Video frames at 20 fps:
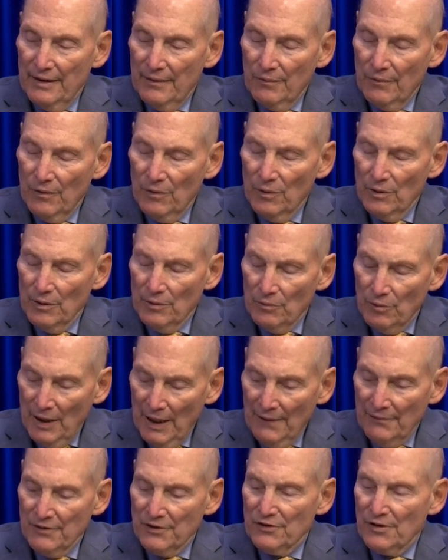we're, we're
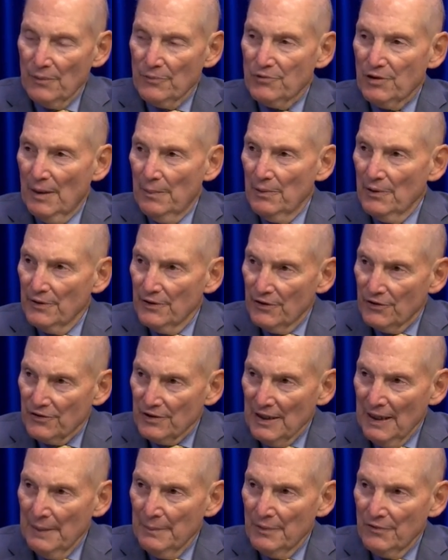having some trouble this
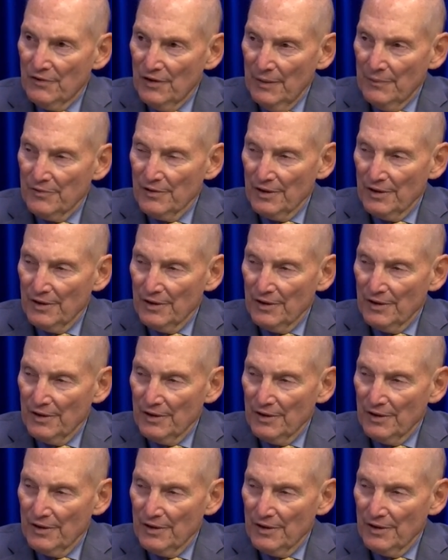time. It seems a